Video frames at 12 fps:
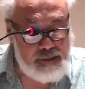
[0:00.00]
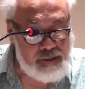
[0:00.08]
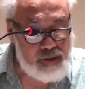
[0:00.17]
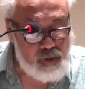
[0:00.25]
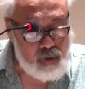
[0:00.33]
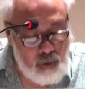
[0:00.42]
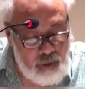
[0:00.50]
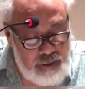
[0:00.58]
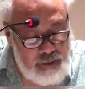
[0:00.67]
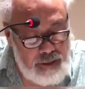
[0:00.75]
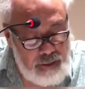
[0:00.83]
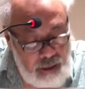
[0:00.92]
as taught
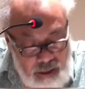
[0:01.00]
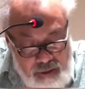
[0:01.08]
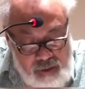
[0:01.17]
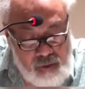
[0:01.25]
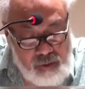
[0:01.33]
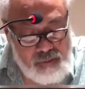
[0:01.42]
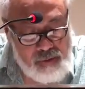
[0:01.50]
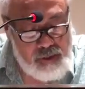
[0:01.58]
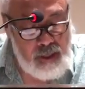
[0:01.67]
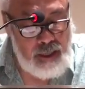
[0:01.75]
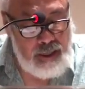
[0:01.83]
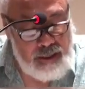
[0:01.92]
in
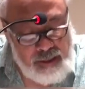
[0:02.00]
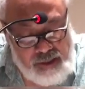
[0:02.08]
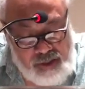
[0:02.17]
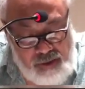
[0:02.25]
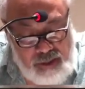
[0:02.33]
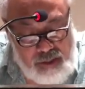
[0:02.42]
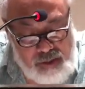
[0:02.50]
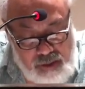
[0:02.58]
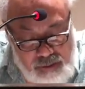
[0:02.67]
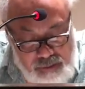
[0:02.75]
classrooms, history as